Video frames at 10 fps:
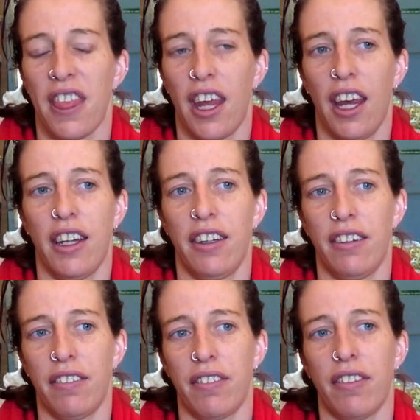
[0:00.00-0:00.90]

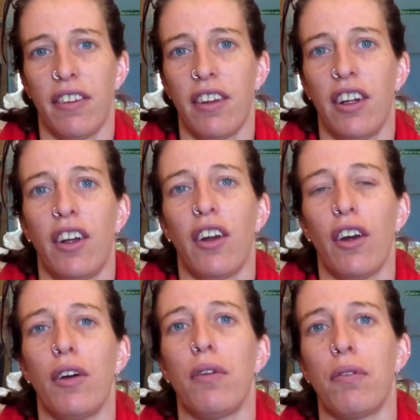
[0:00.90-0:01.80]
And it
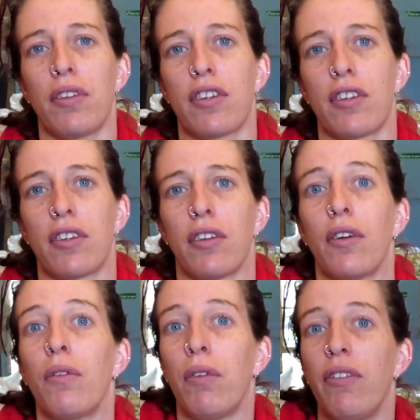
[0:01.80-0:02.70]
helps
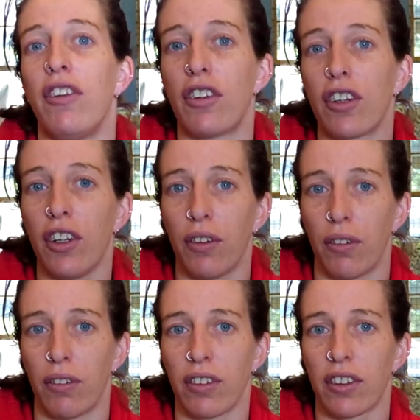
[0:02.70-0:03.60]
with the
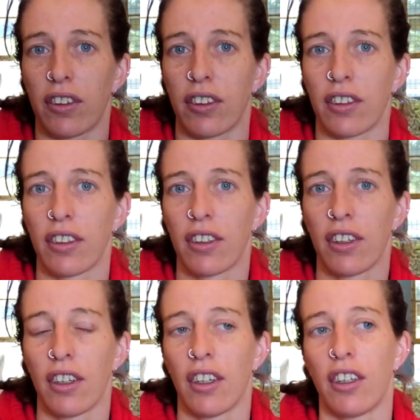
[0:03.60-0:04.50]
skills.
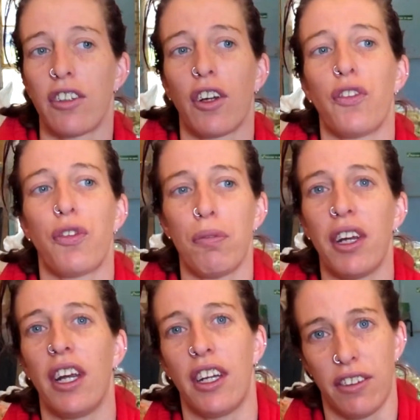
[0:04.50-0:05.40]
So for
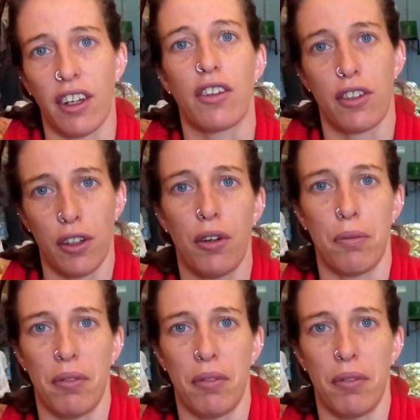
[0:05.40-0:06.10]
me, it does help